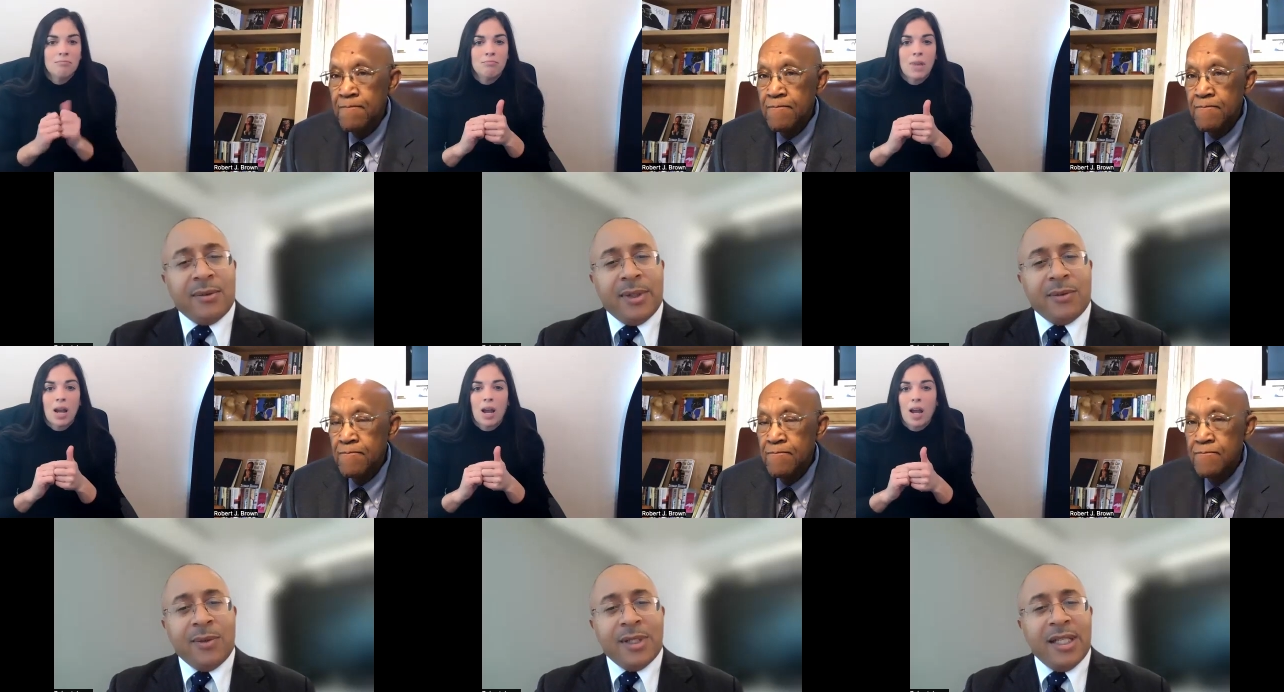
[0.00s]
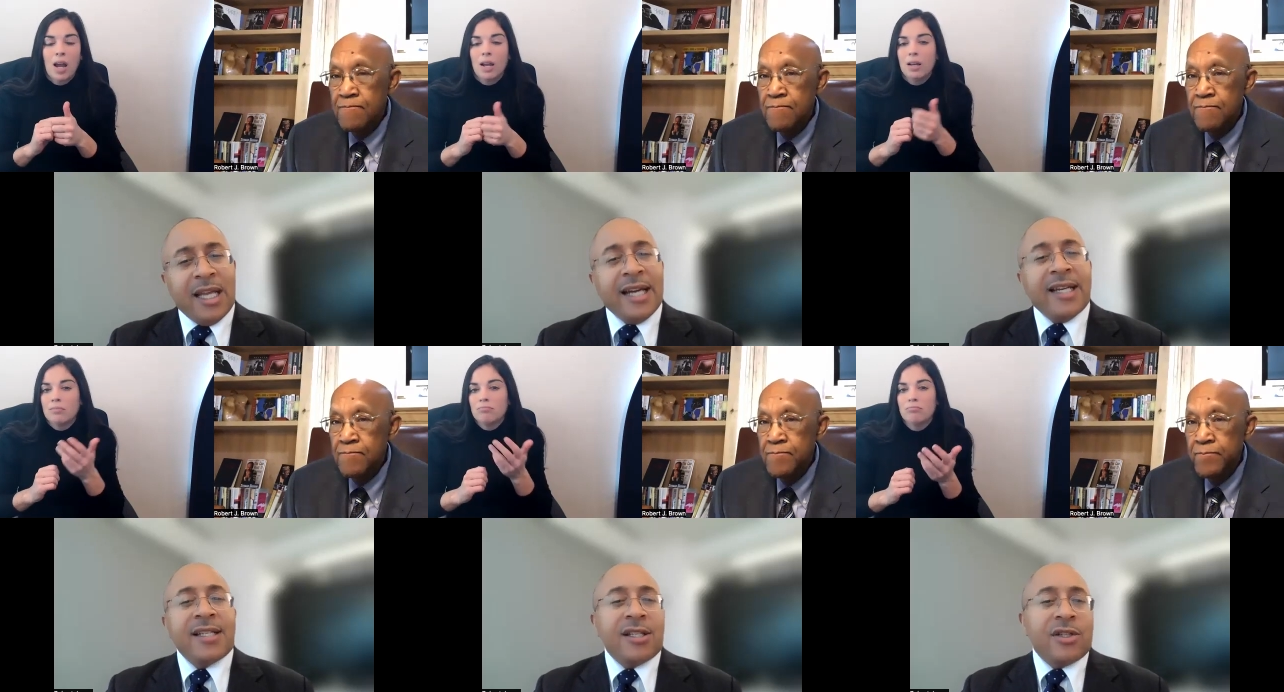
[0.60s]
Speaker 1: What was he
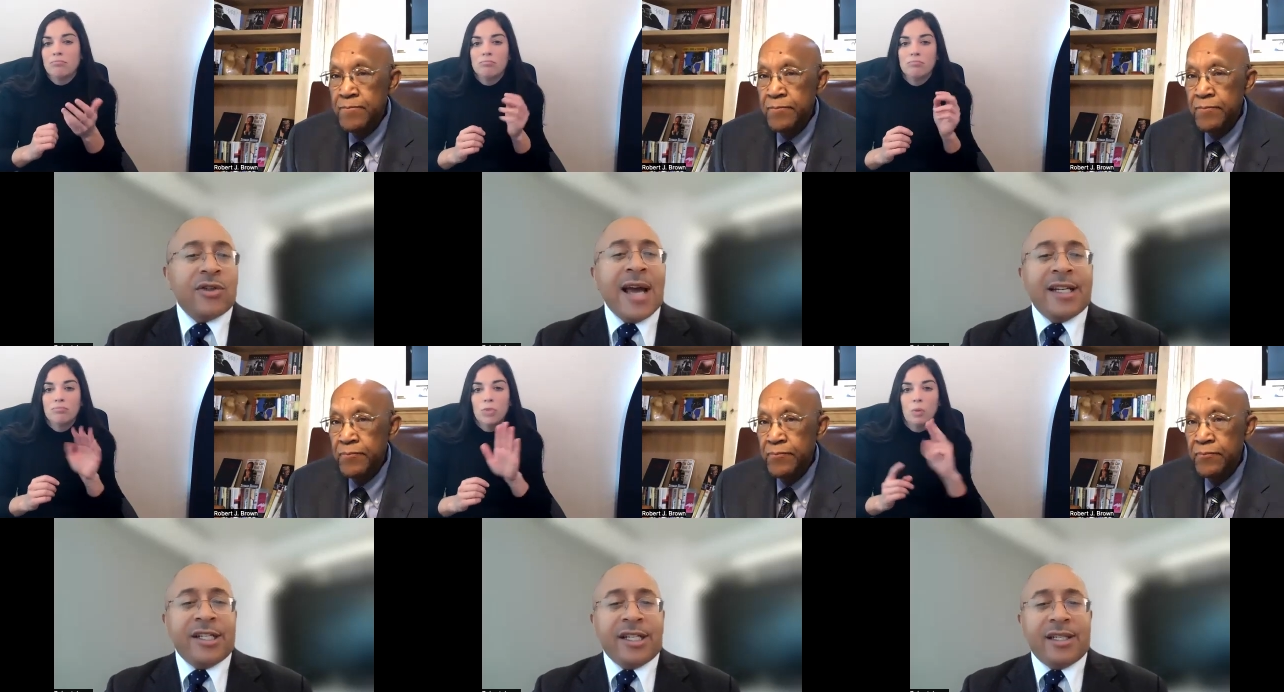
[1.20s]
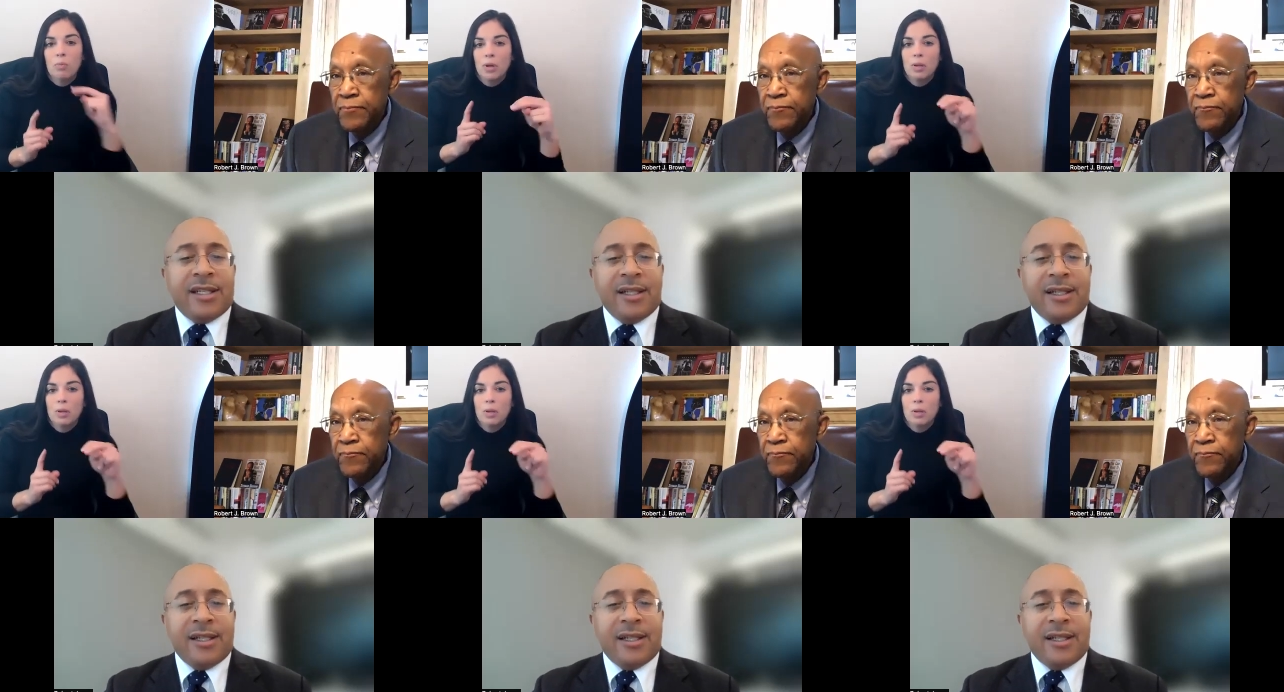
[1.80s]
like as a strategist?